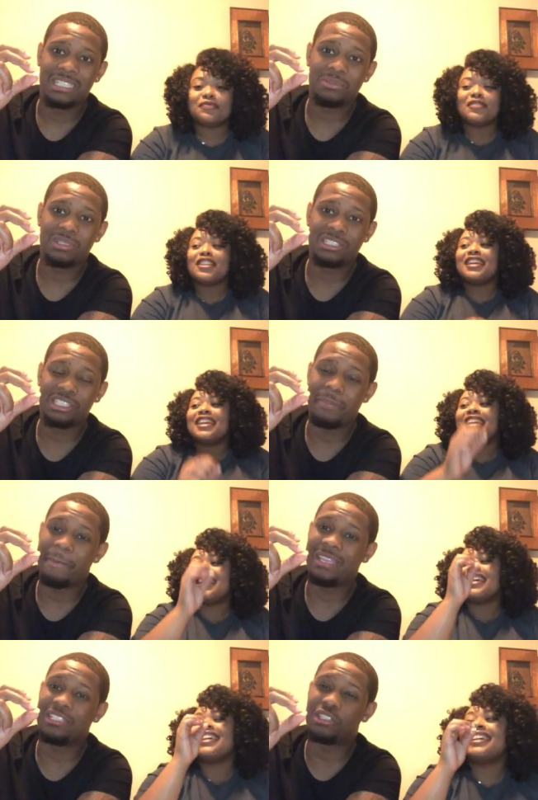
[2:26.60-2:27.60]
Speaker 1: This one
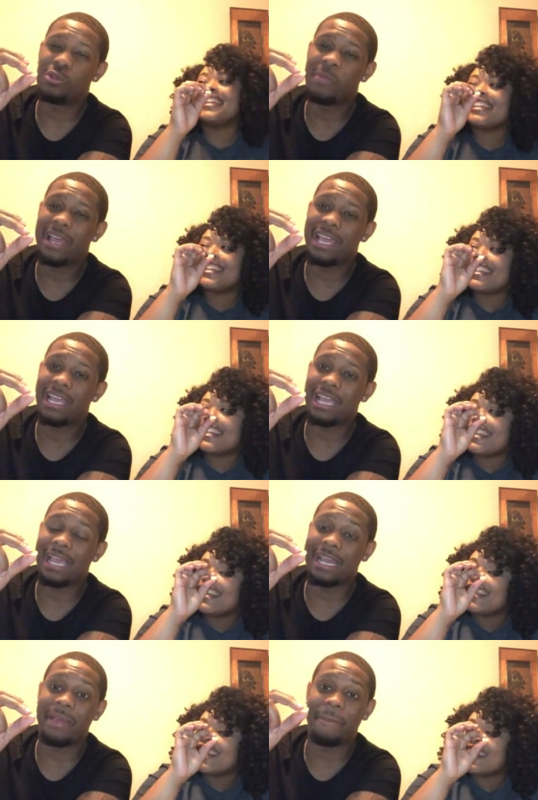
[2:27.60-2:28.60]
shouldn't be too bad,
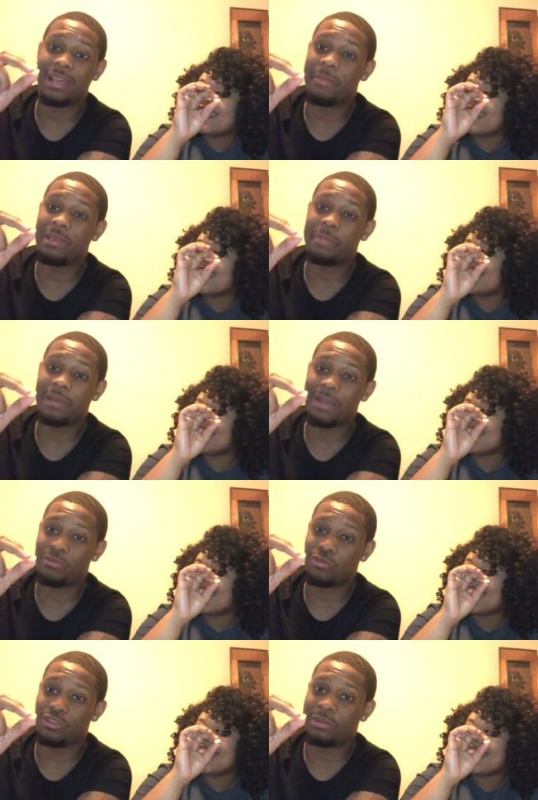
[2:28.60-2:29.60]
and it better be
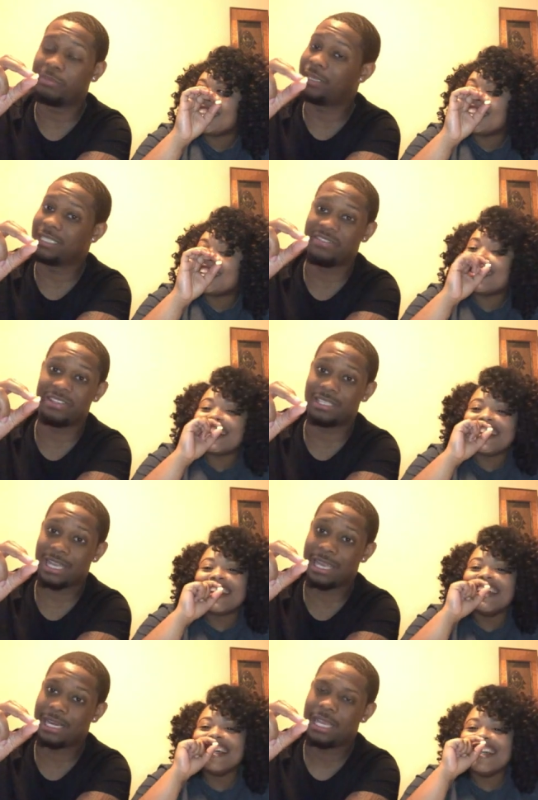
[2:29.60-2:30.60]
popcorn because if it's
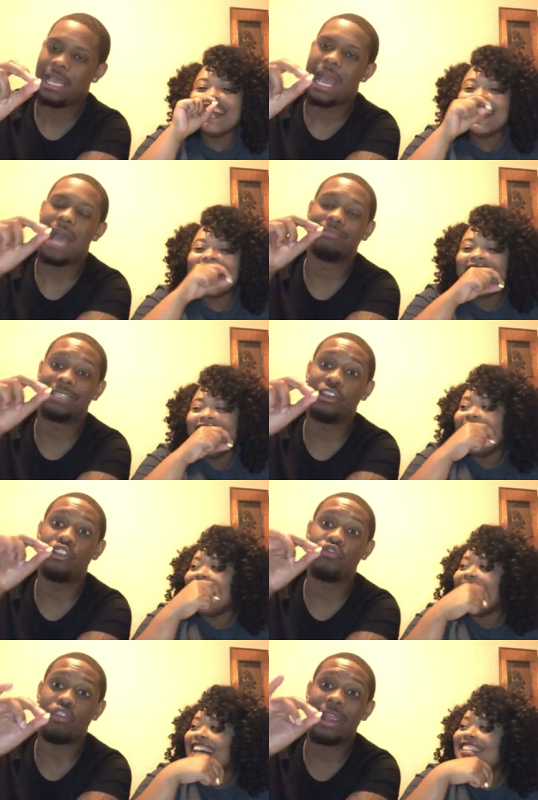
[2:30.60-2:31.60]
not, I'm
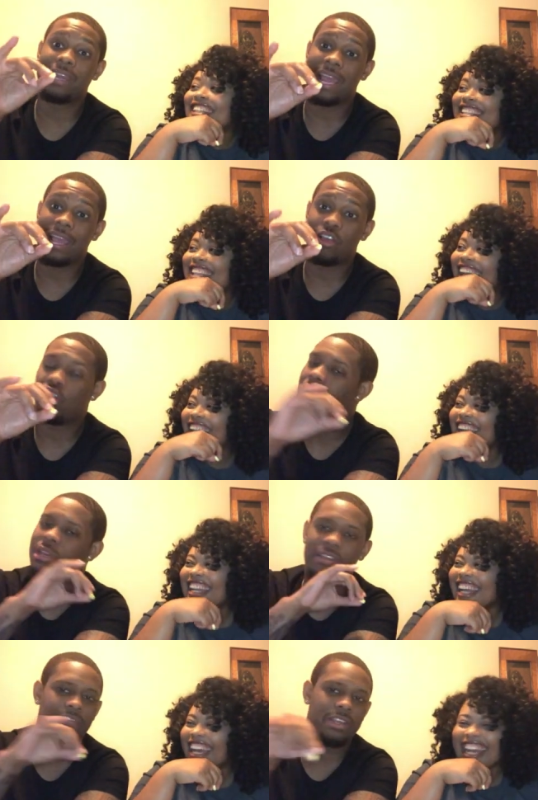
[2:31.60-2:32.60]
telling you right so now, scared.
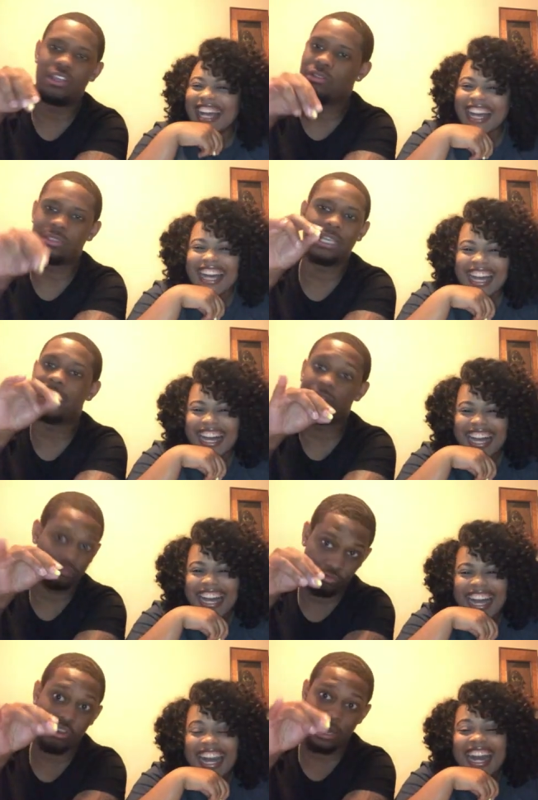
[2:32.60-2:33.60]
the video's done
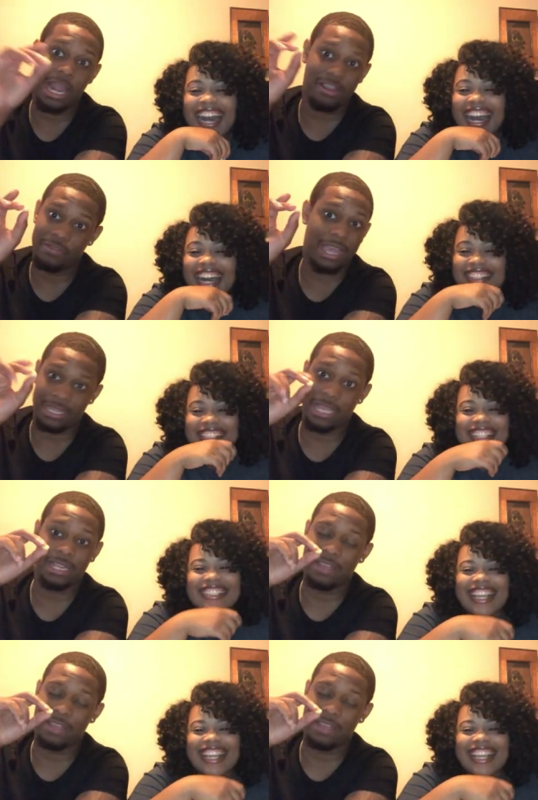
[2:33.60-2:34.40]
right now. I'm so